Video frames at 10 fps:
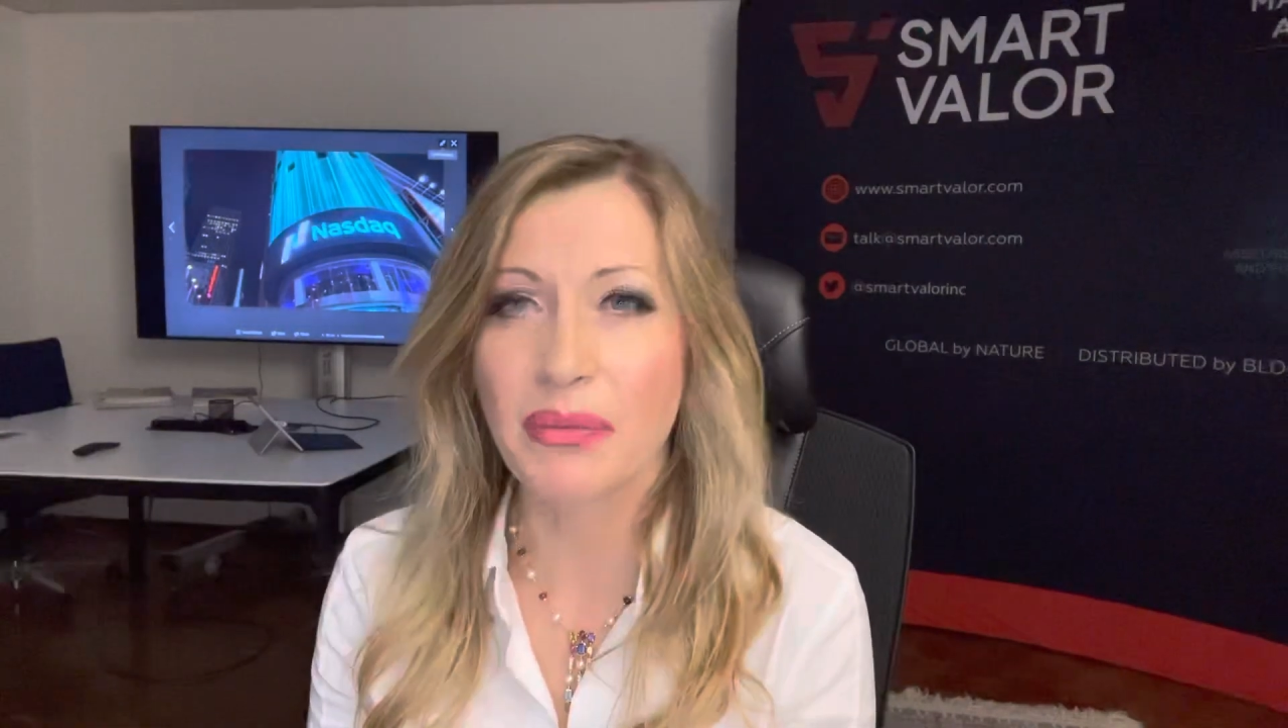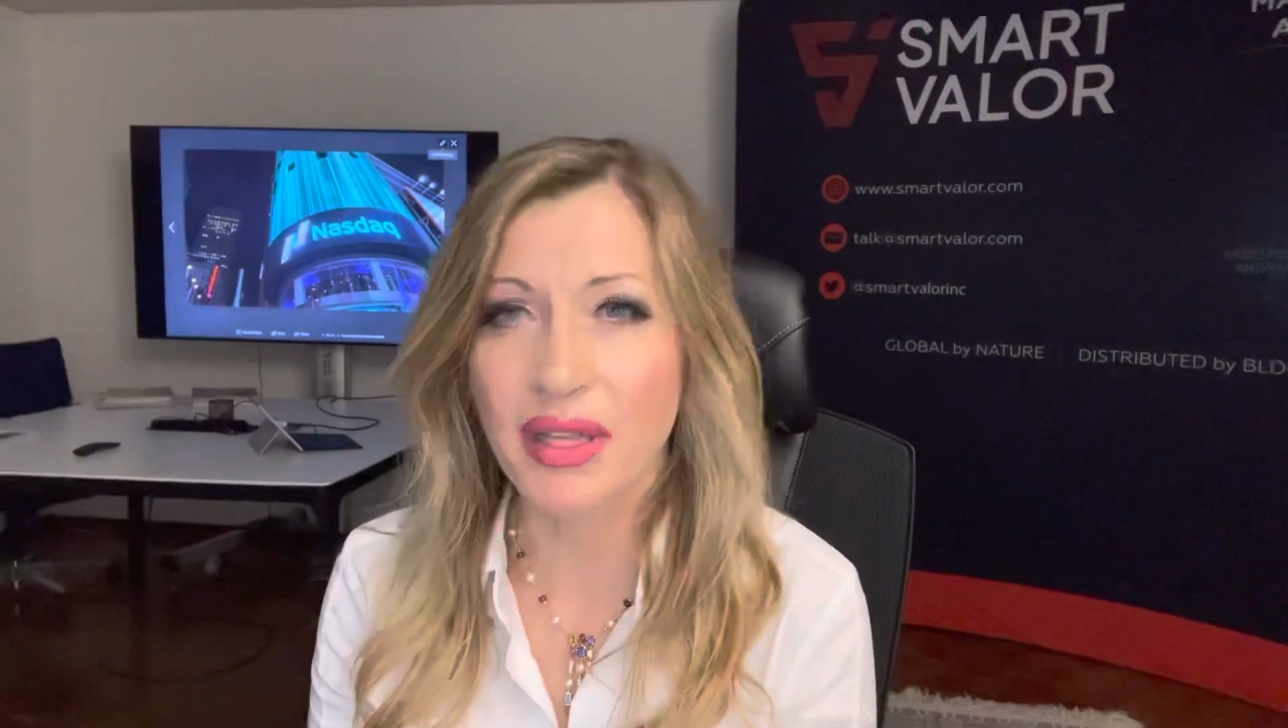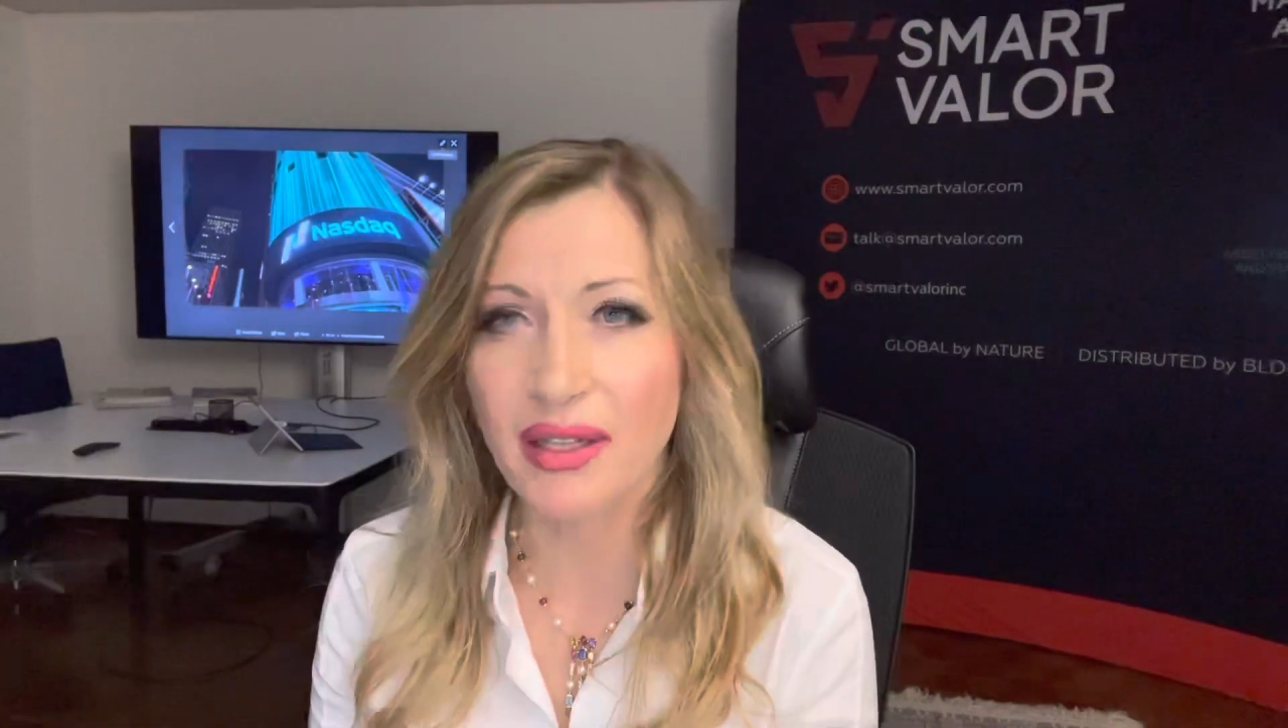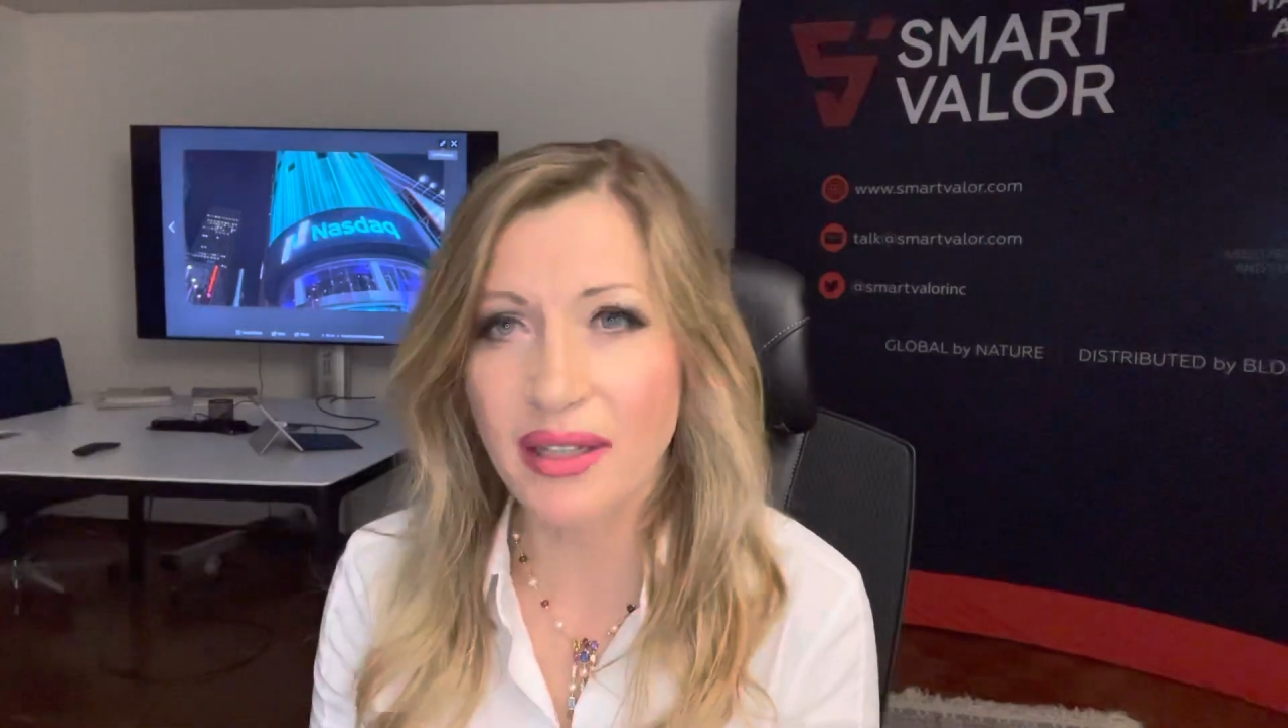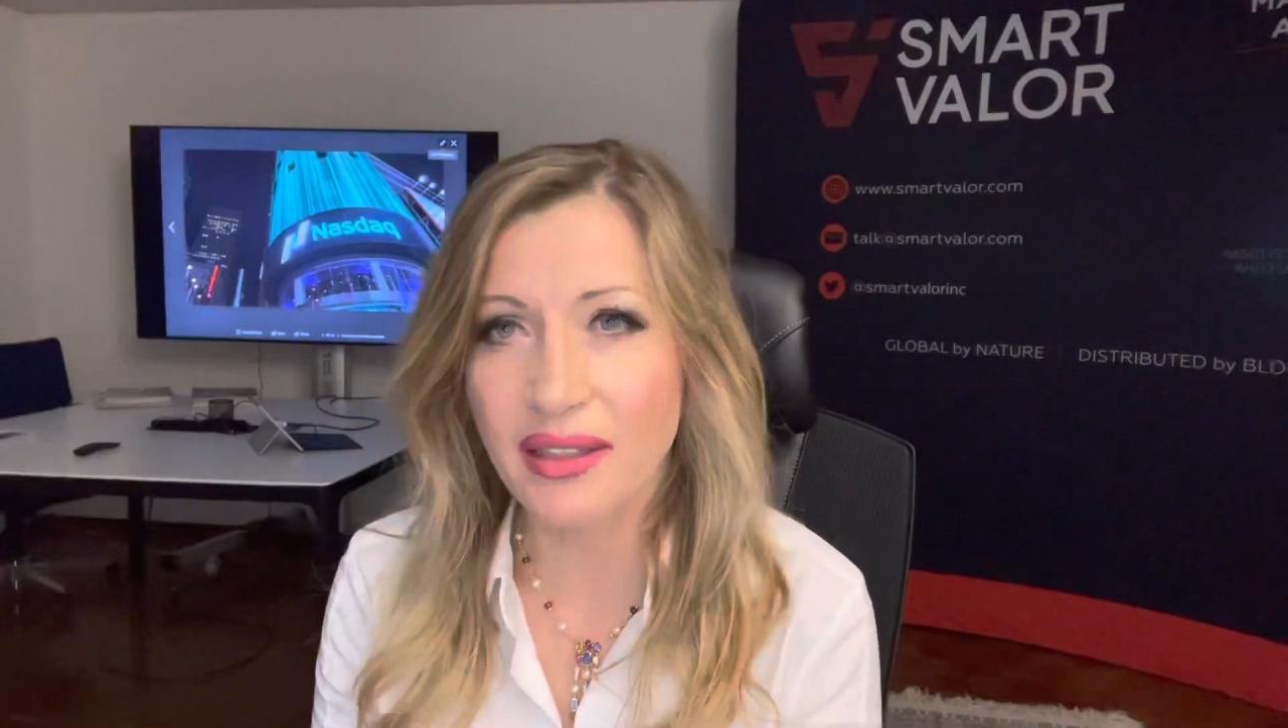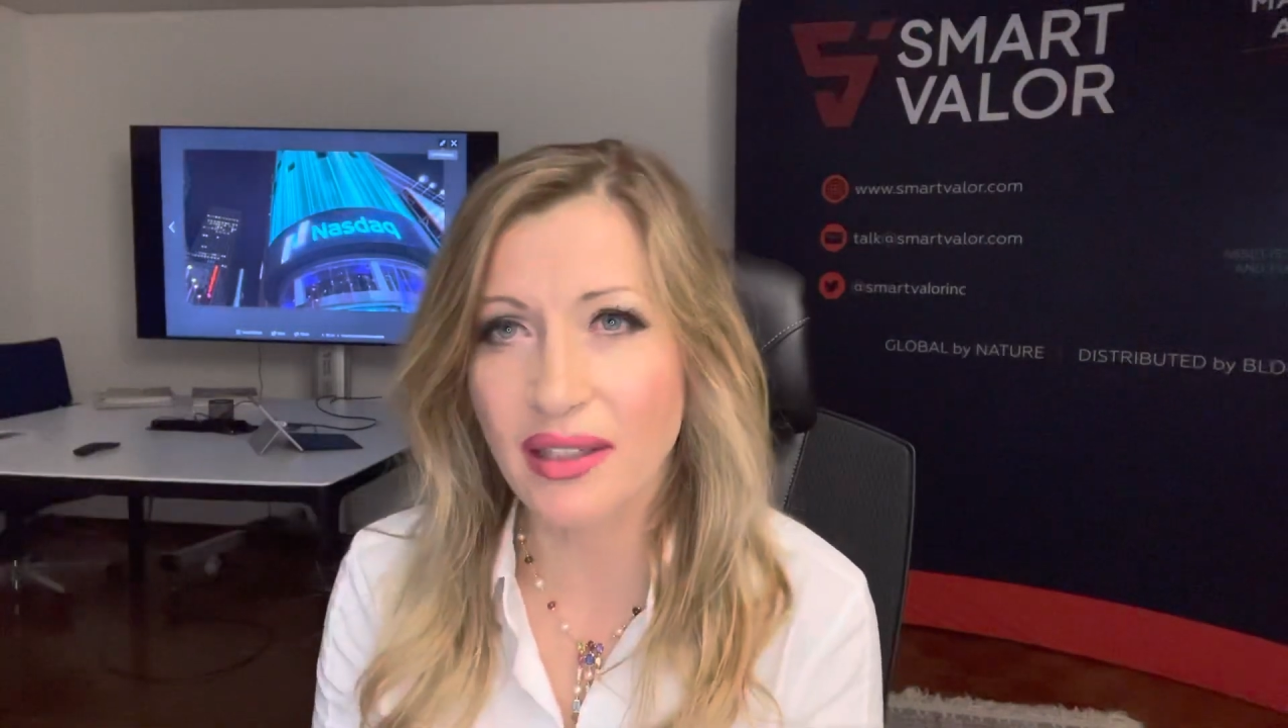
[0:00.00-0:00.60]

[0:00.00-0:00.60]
million